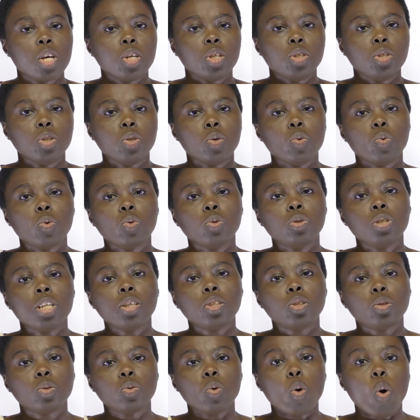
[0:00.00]
You will
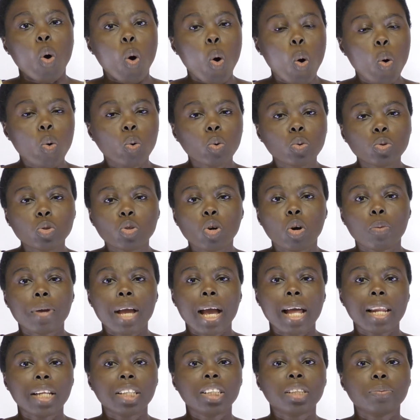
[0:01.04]
need to hold or be
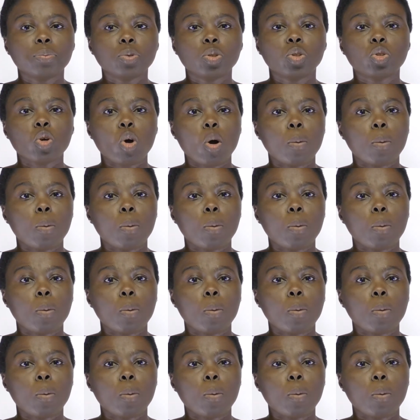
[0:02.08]
eligible to